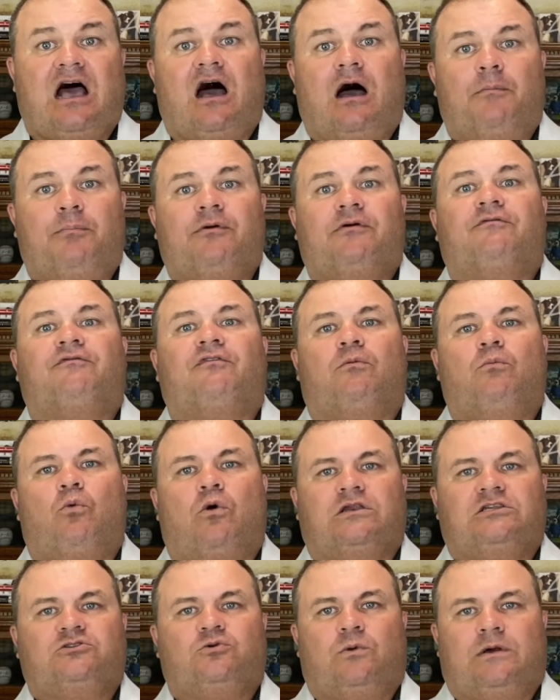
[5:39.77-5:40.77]
up from
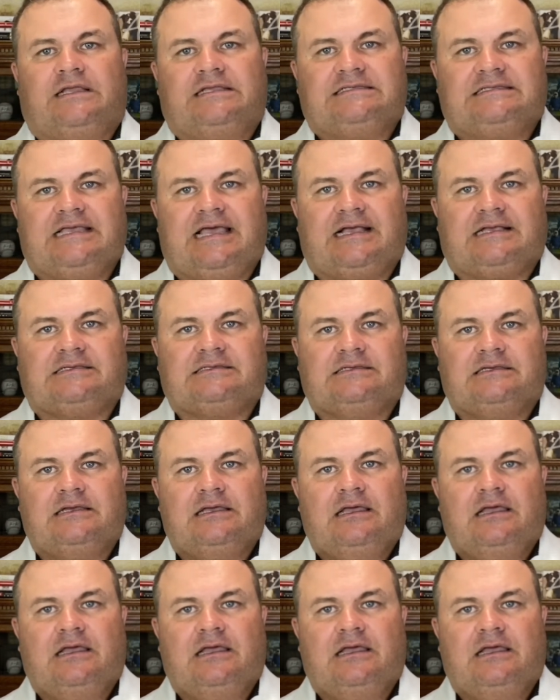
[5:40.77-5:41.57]
126.